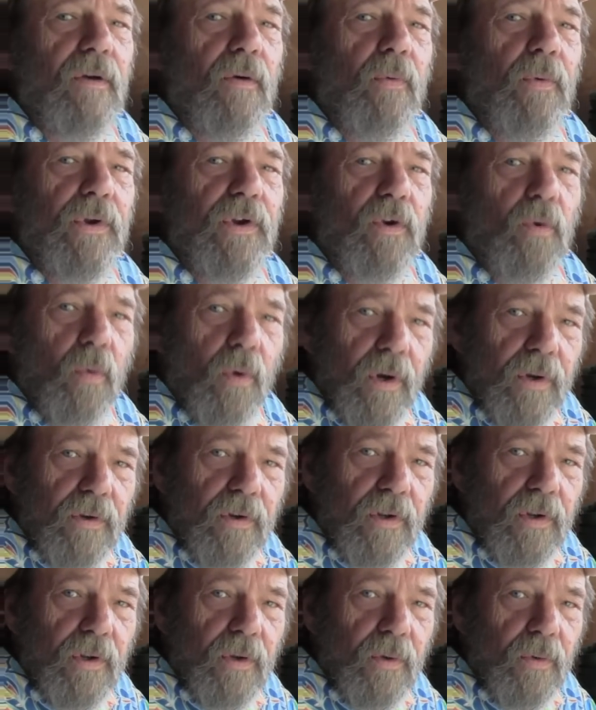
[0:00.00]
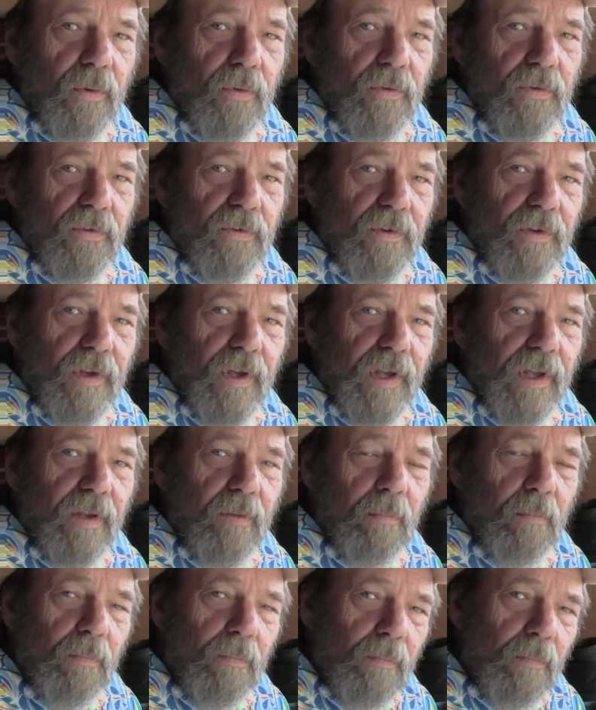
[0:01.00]
going to want to use
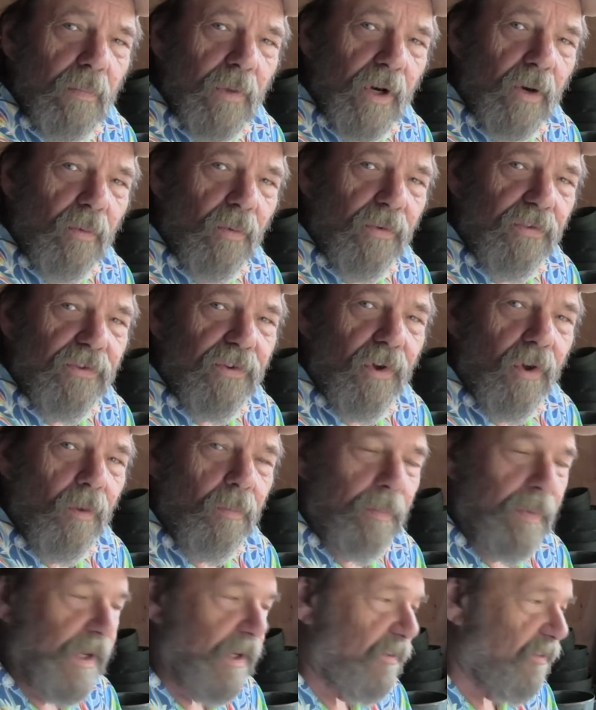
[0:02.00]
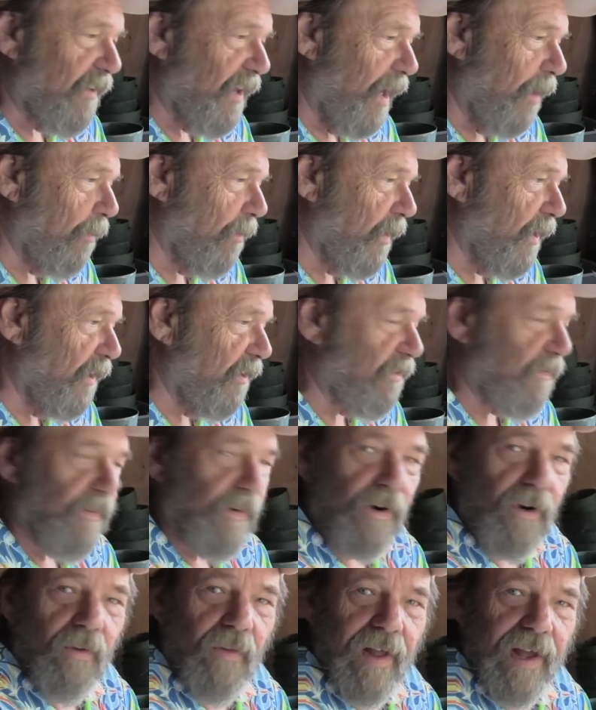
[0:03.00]
a mineral salt based time release
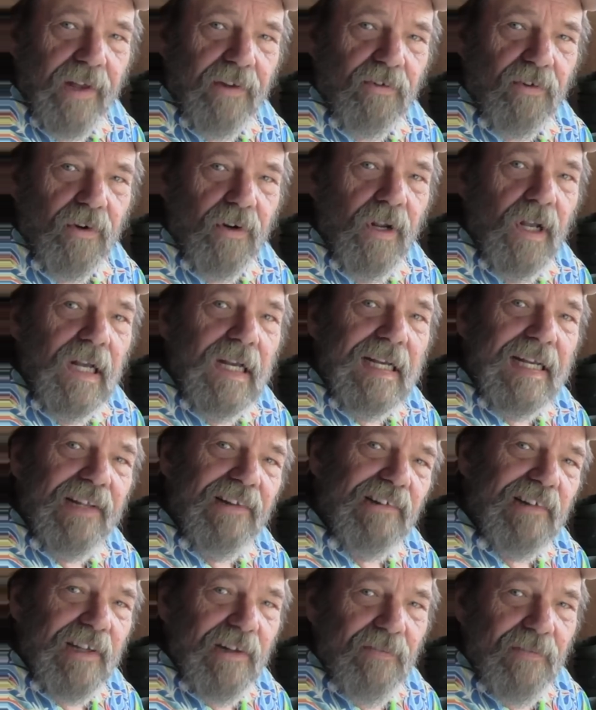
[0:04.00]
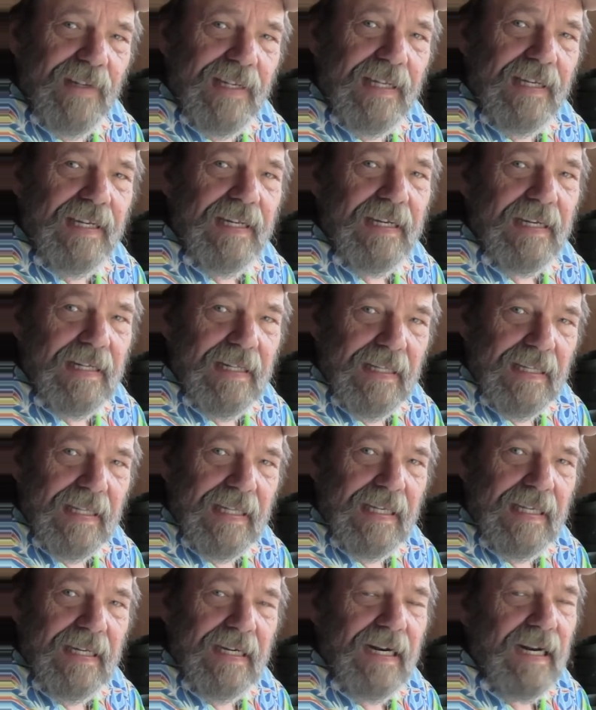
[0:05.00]
fertilizer. It's convenient,
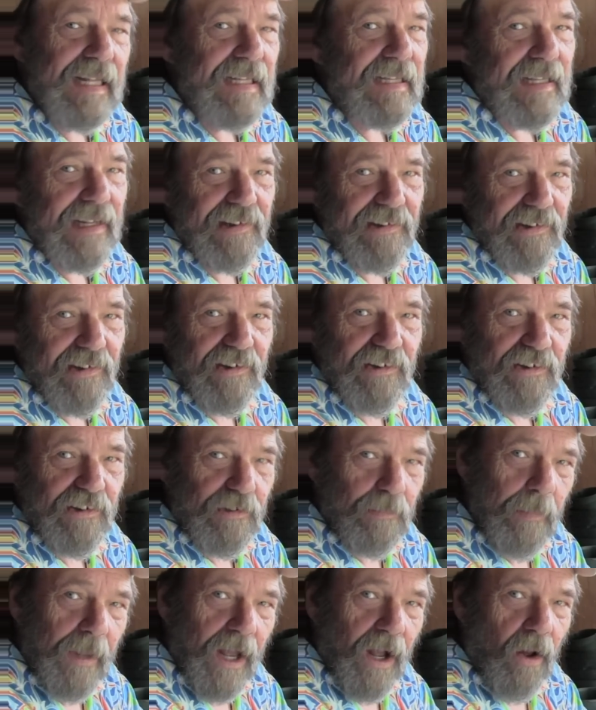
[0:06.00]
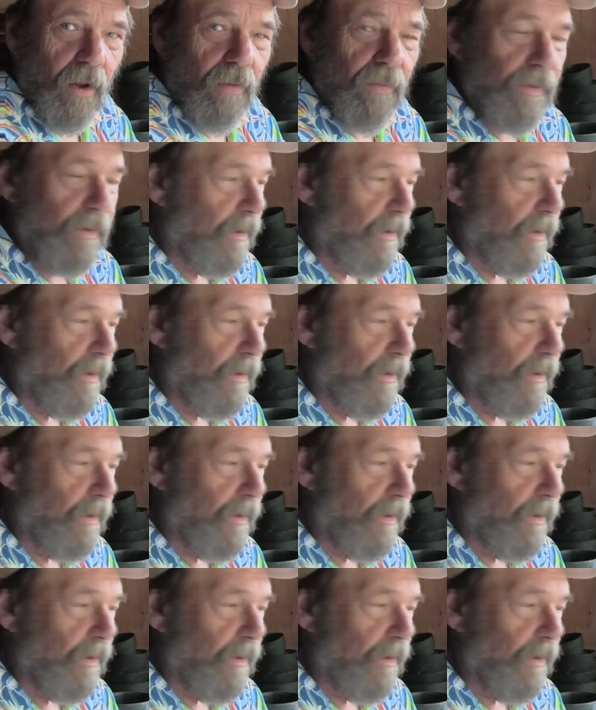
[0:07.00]
clean, and it doesn't smell.